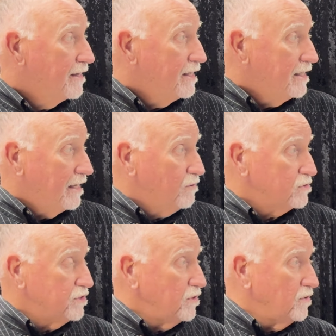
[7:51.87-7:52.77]

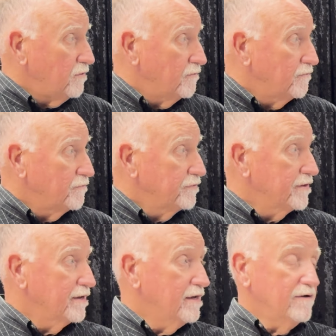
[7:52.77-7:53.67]
Negocio.
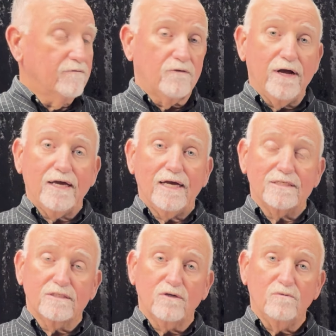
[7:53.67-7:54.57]
Frank has
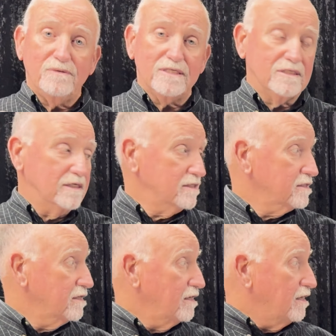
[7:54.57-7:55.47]
his own business.
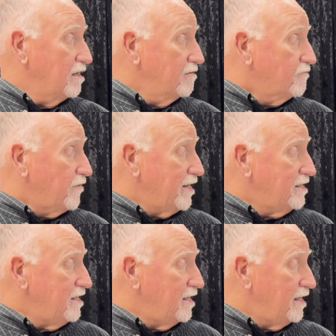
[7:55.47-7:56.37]
Frank
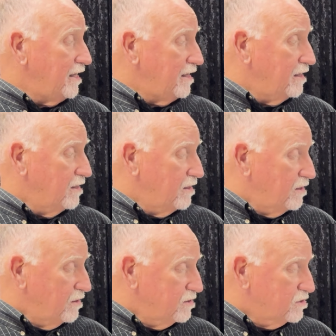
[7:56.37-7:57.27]
tiene
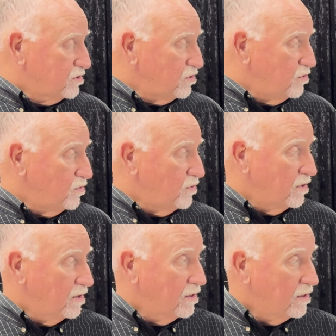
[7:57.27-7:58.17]
su
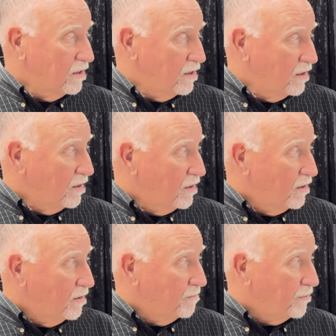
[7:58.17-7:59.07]

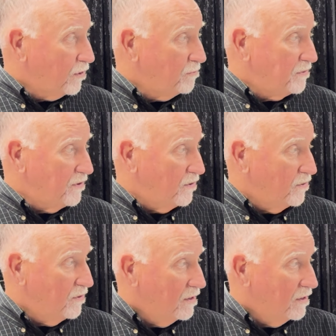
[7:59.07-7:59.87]
propio